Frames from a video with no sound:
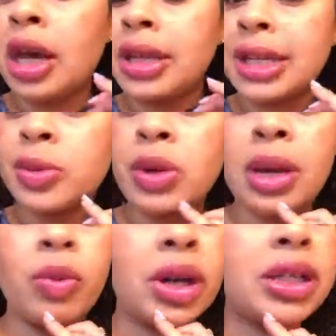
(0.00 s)
That's what
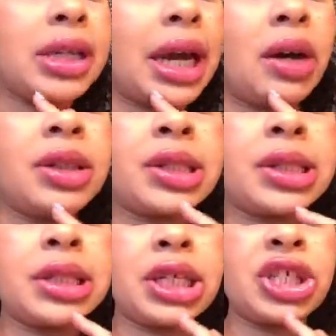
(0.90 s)
I'm wearing now. This
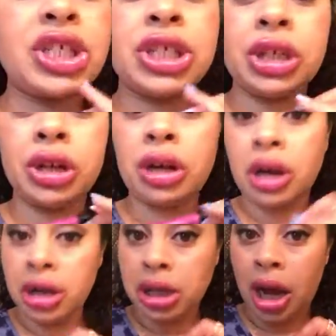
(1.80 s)
is a
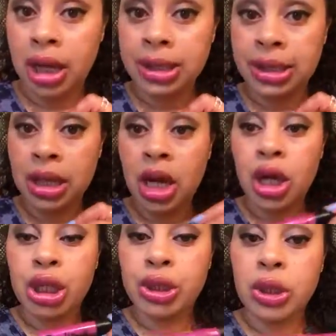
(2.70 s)
sheer gloss,
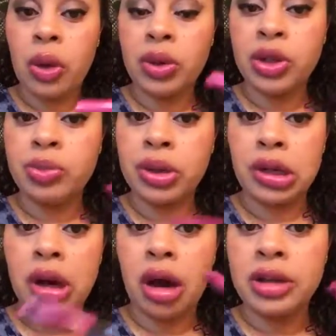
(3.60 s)
so when you put
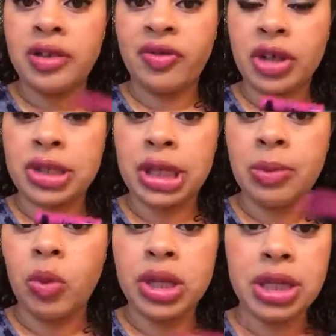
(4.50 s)
it on the first
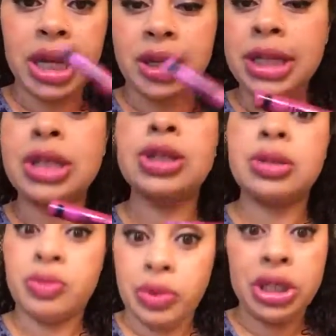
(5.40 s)
time, one layer,
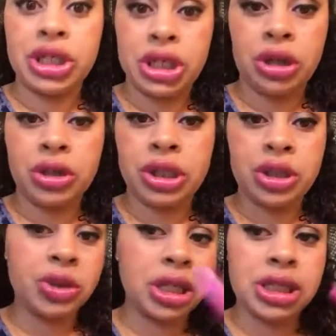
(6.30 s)
it's really sheer. You
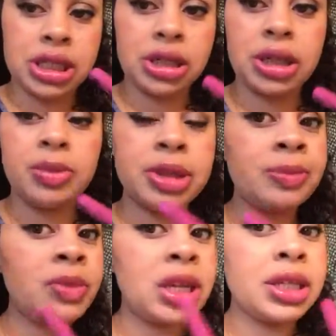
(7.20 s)
still can see your lips.
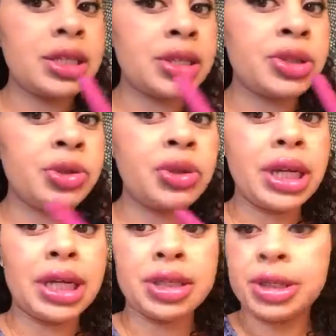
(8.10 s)
This is 2
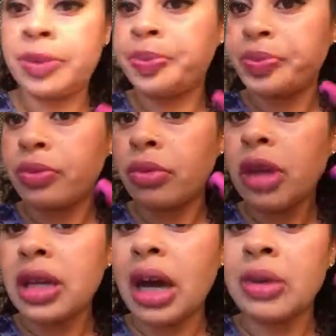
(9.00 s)
layers.
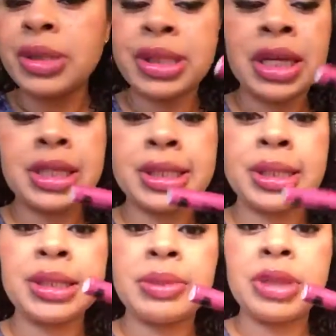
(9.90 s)
Now, I would say this
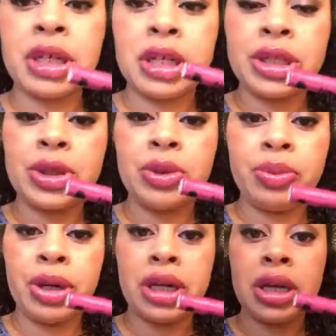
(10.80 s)
is something good to
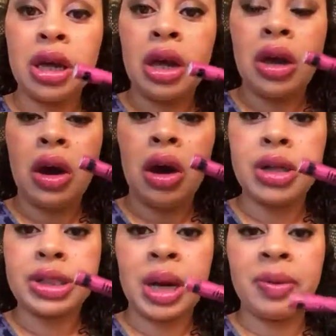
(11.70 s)
put
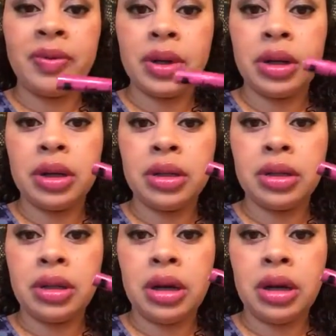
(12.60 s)
on top of a